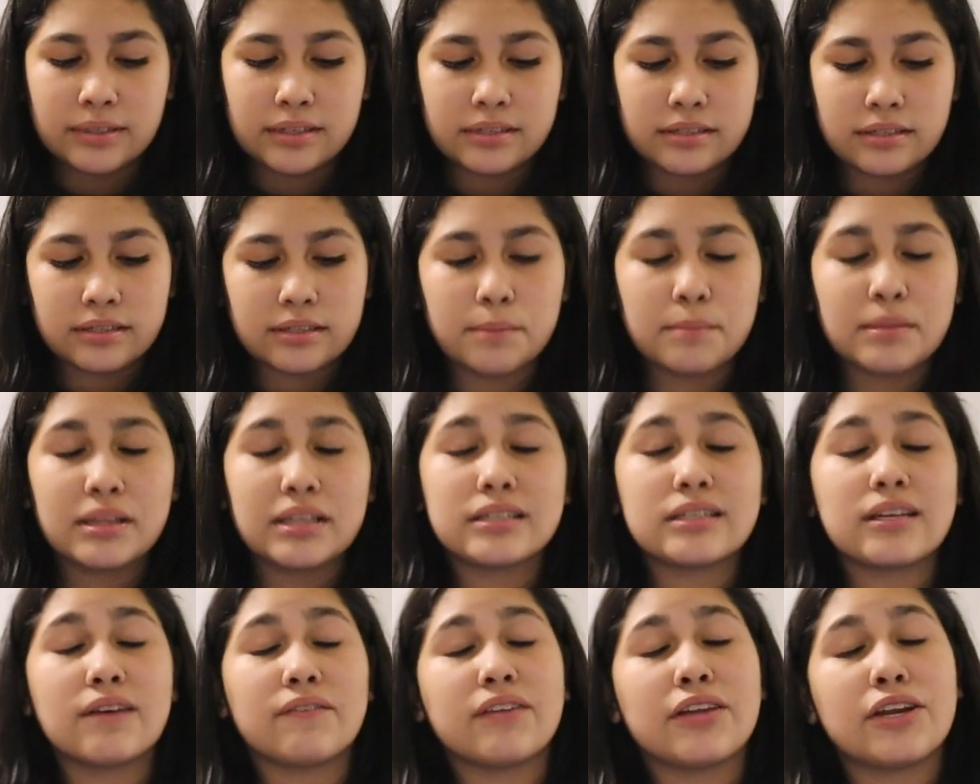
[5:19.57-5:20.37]
This is some of
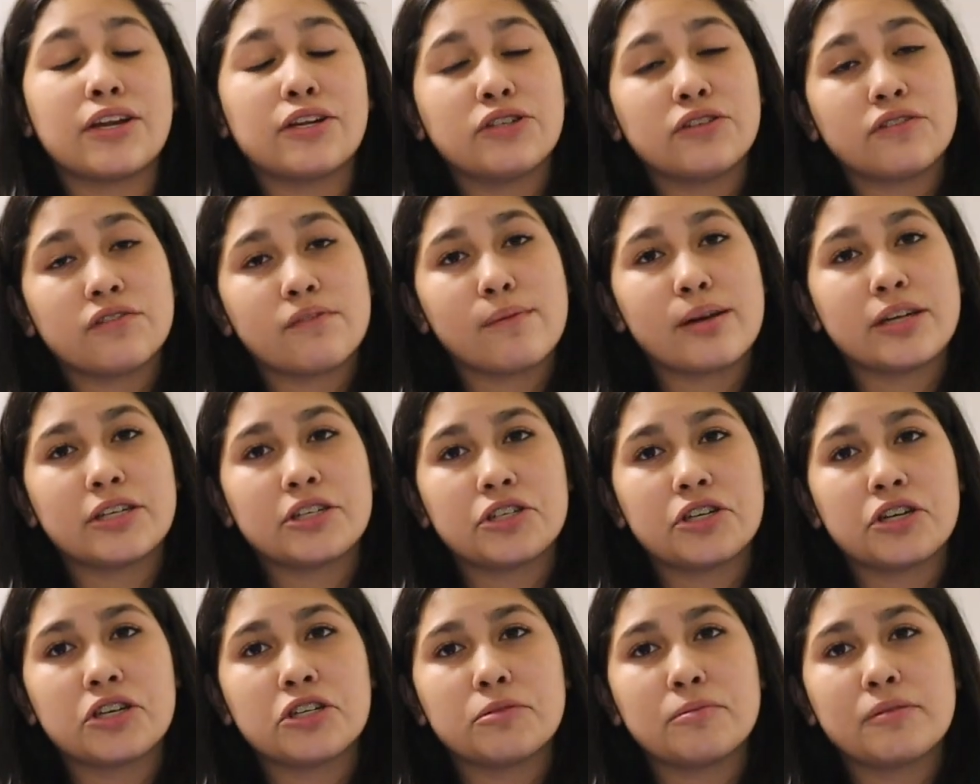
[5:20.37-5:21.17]
the stuff that I do for my
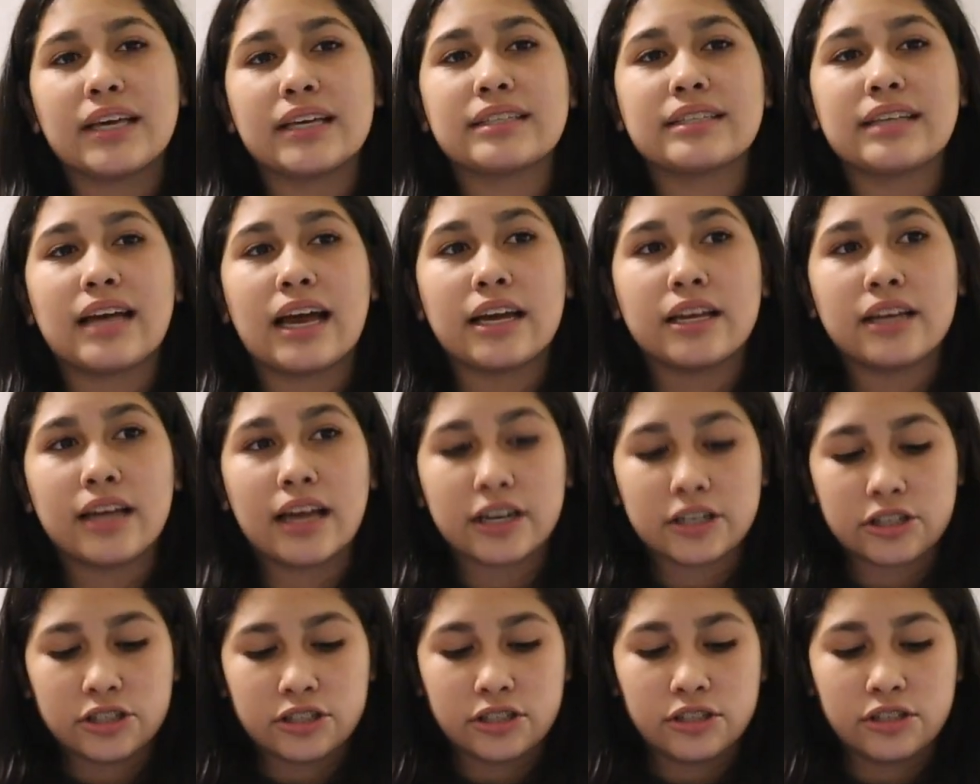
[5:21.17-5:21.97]
church, because I
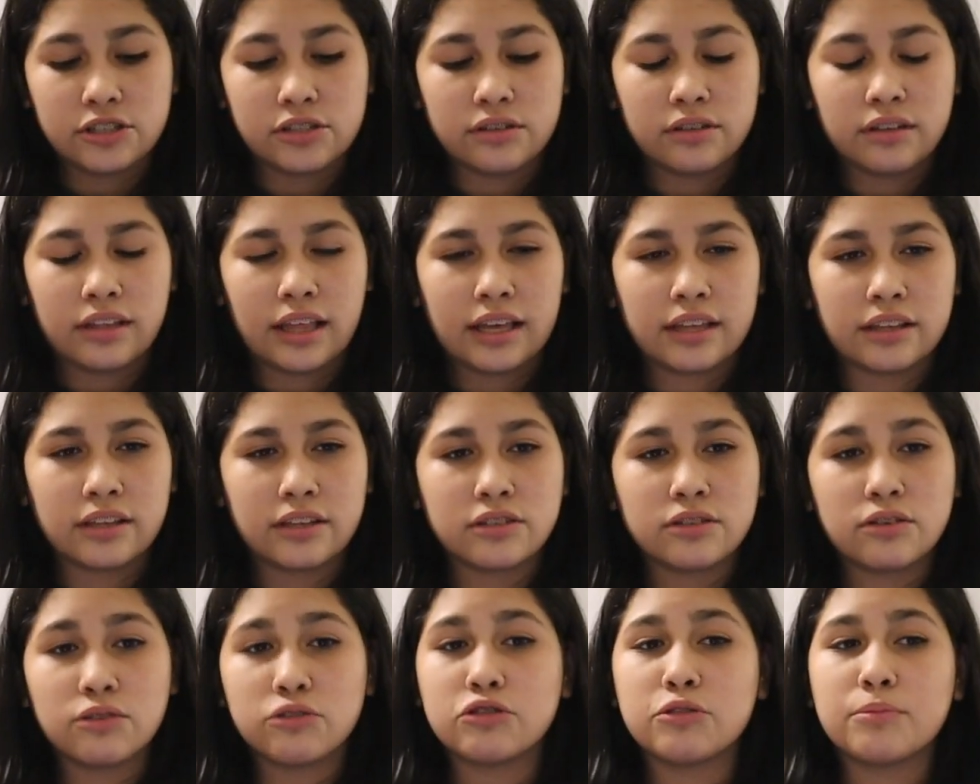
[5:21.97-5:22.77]
actually do like
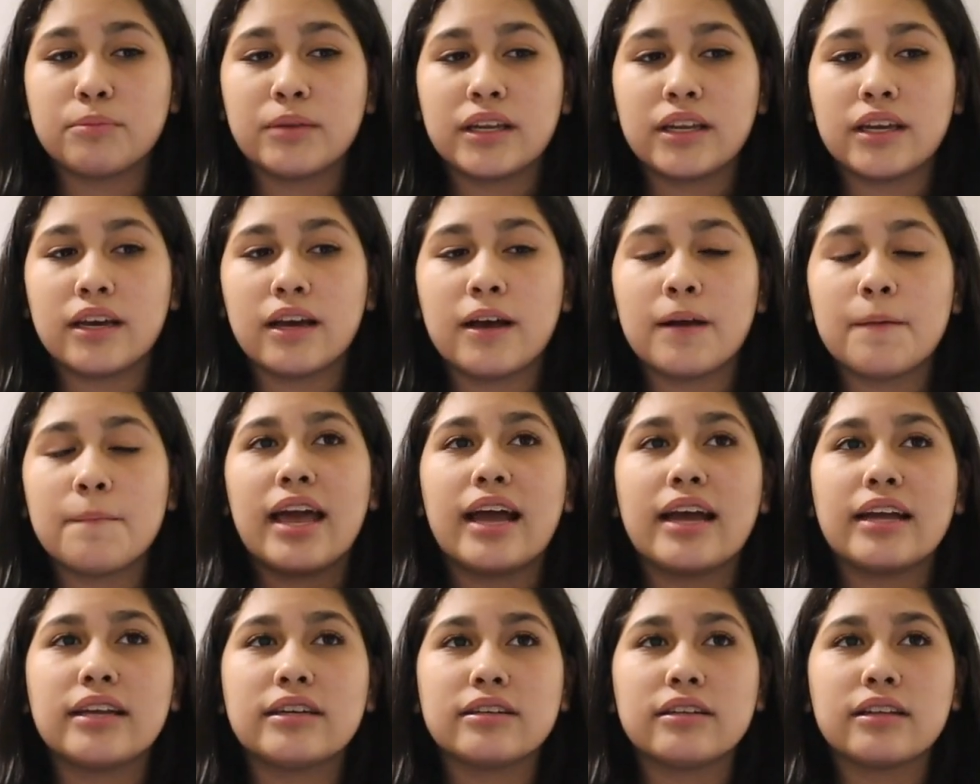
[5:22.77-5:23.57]
the social media
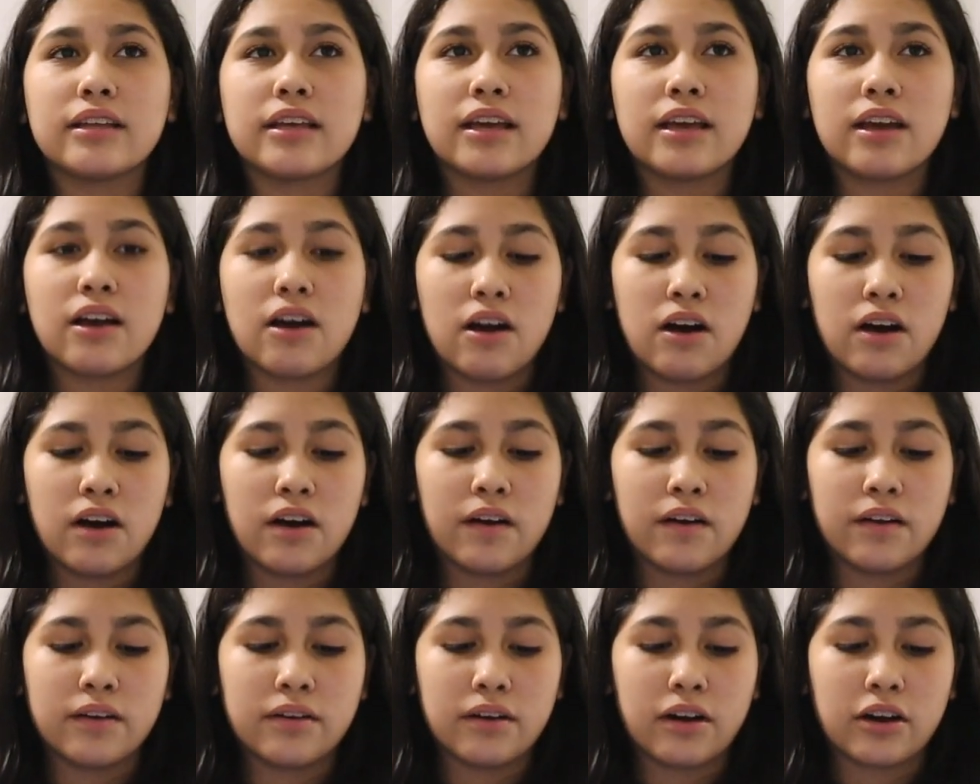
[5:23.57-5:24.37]
handling
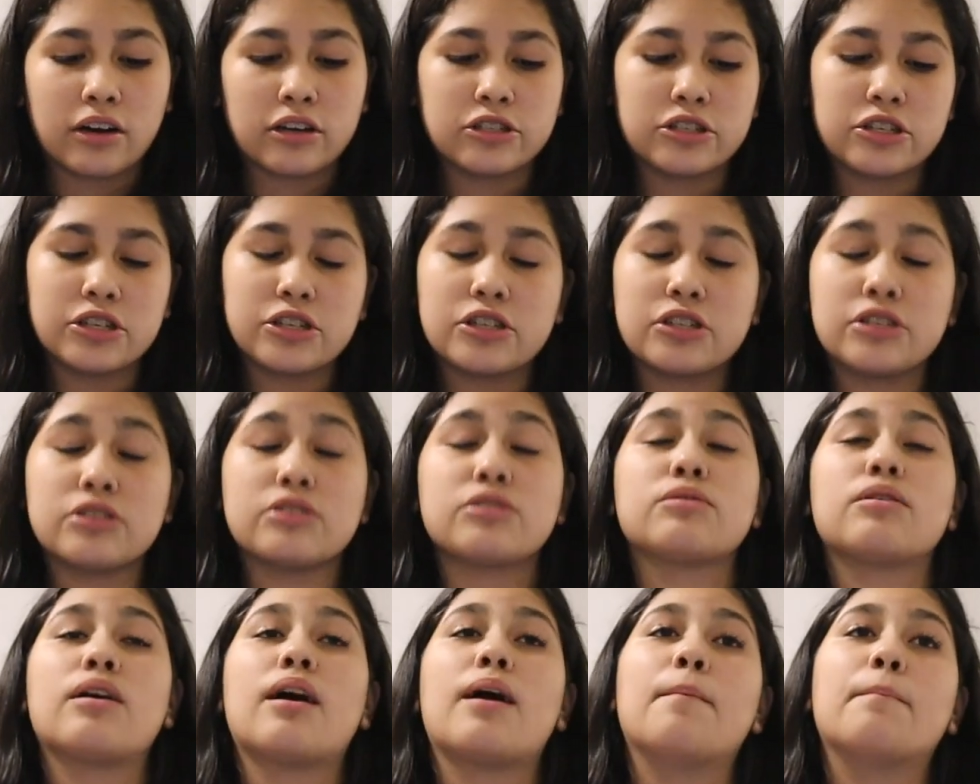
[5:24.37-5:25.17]
on our
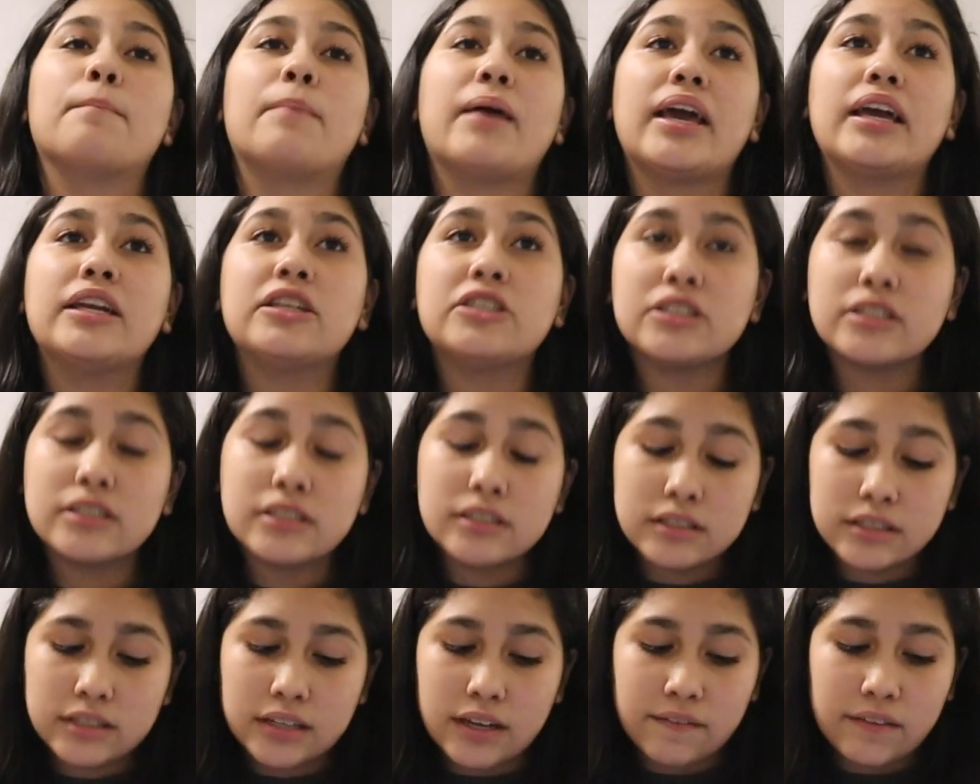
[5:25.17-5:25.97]
church's pages
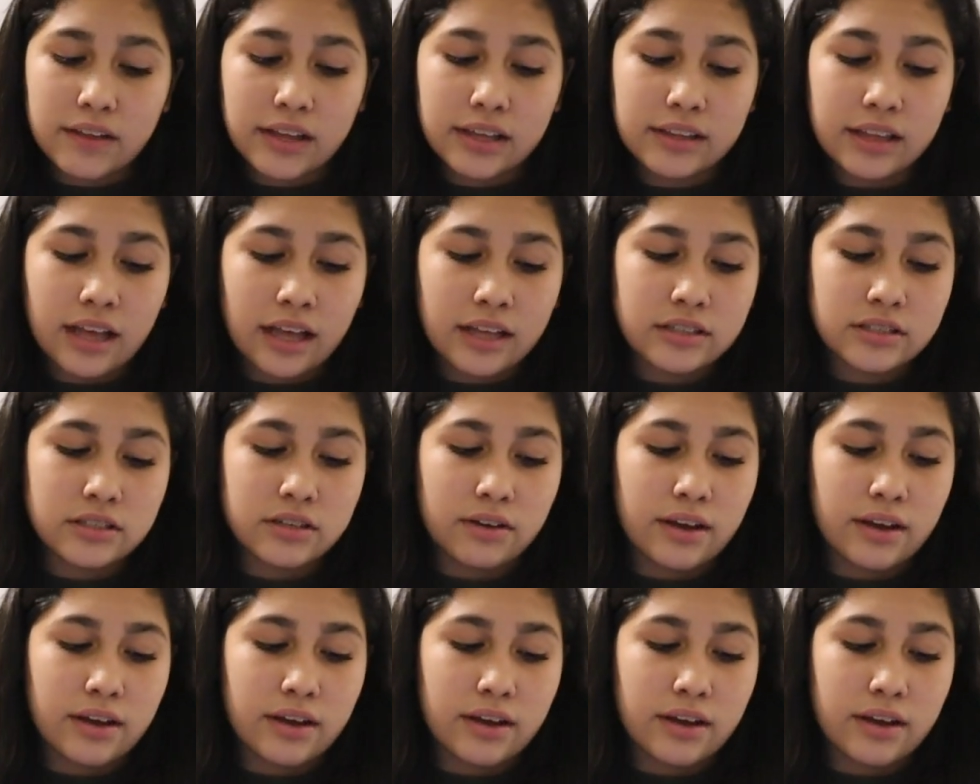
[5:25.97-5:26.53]
and stuff like that.